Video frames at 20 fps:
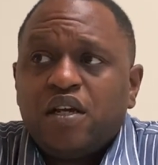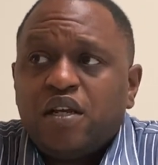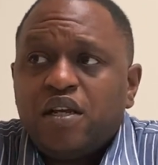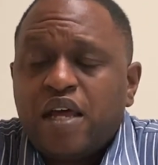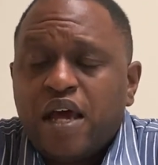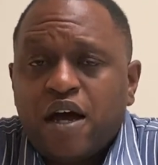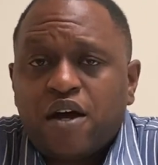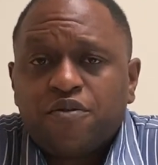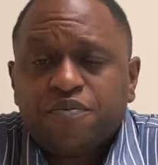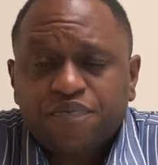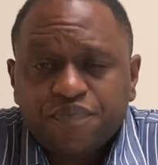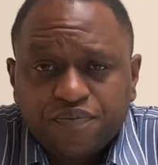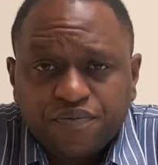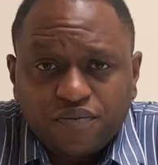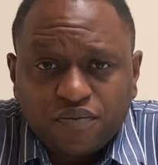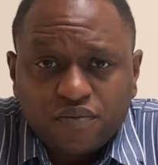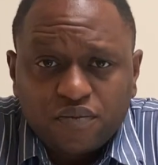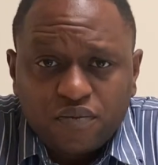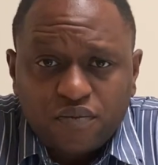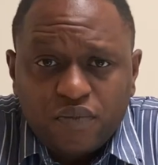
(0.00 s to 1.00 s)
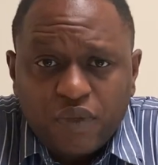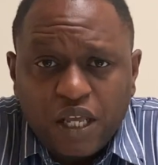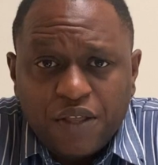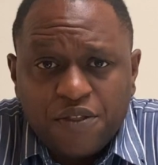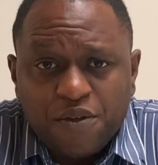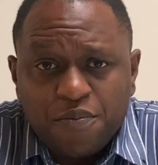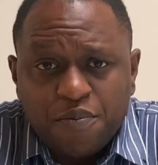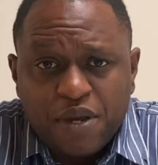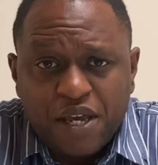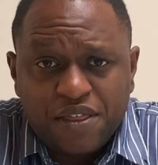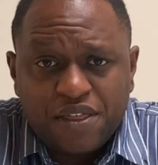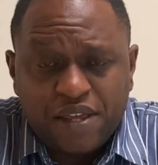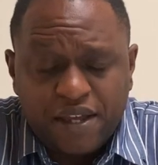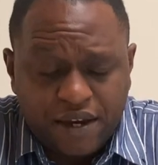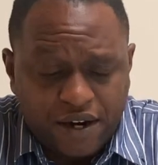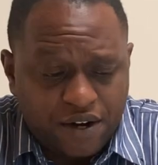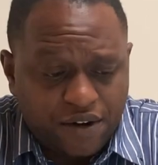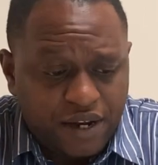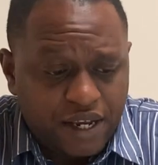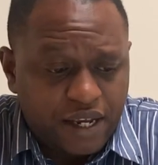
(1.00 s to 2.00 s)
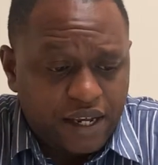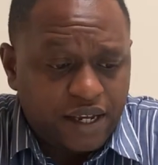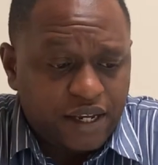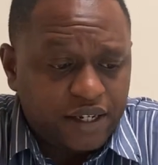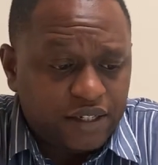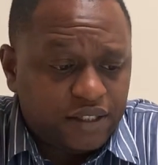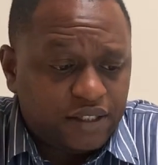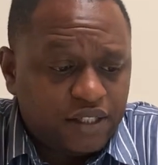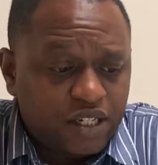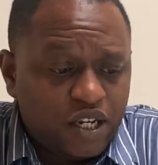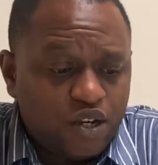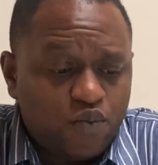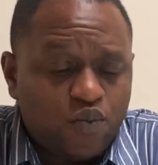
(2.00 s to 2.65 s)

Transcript: Now, the myth here is,